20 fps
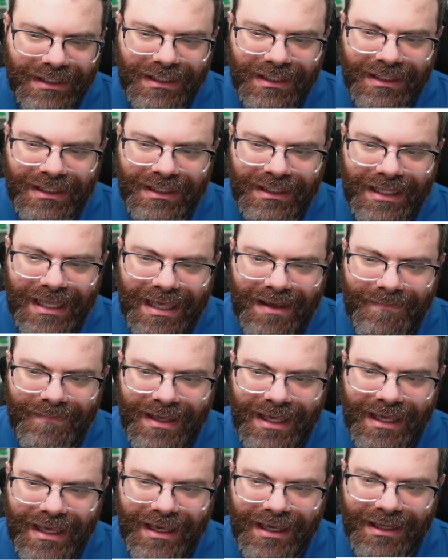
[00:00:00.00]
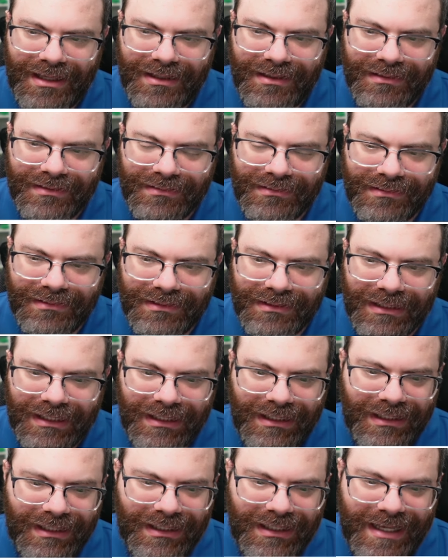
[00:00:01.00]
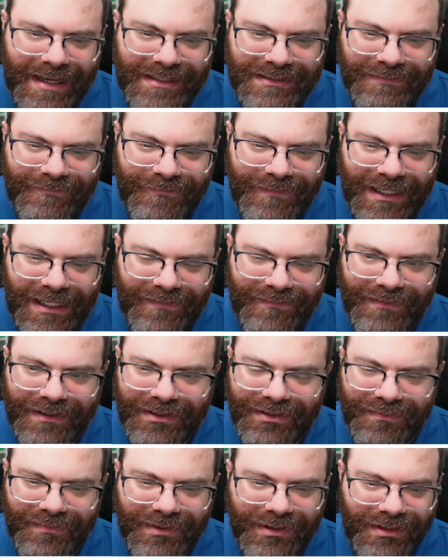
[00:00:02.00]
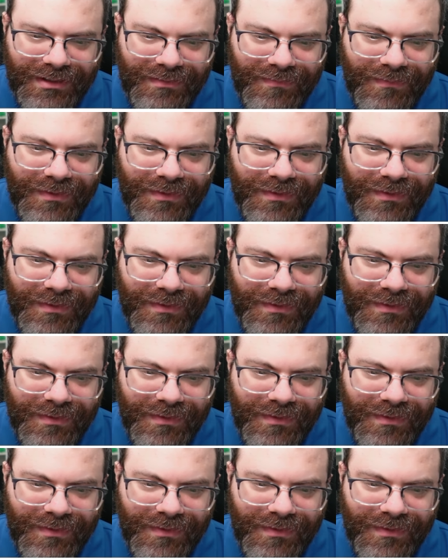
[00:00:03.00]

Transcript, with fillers: Uh, MA has a five letter word.